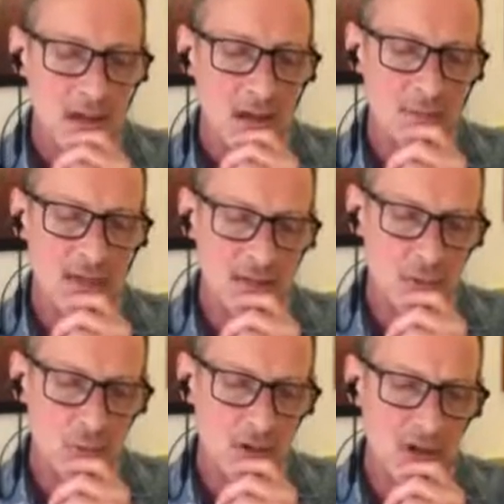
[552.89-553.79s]
It's
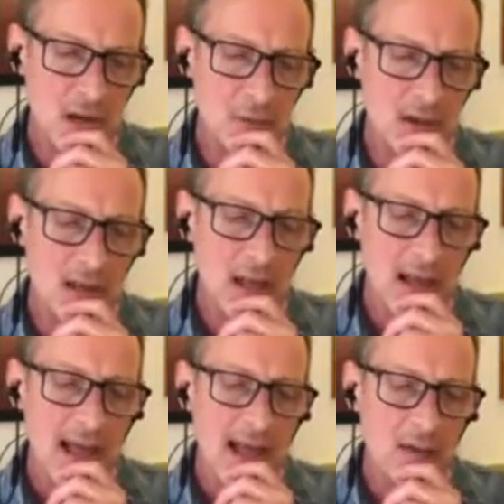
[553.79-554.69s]
extraordinary.
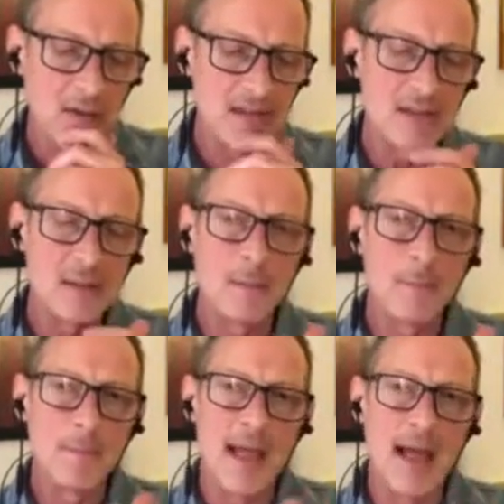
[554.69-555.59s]
How
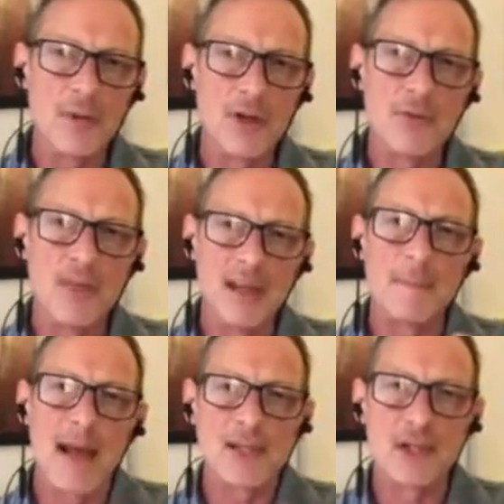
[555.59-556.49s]
do you think it
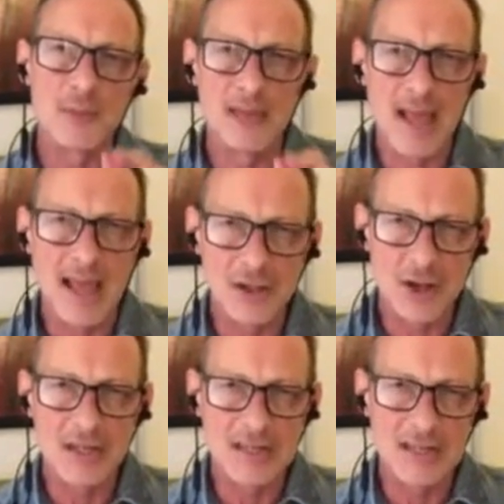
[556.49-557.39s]
matches with the
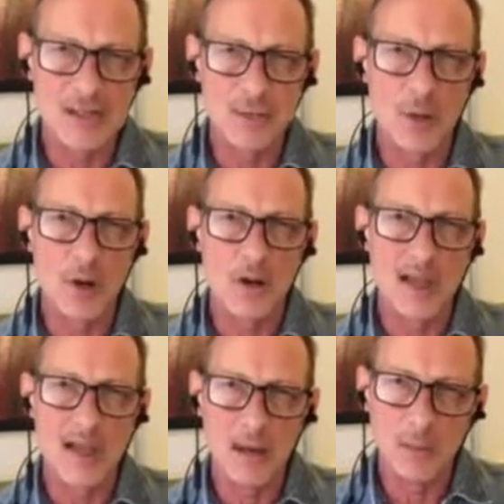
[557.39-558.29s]
HRC's work
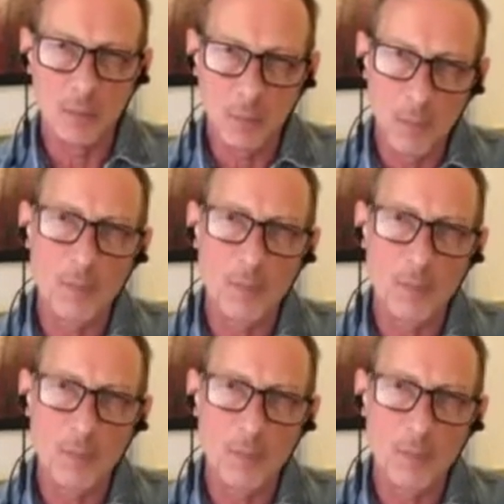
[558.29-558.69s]
and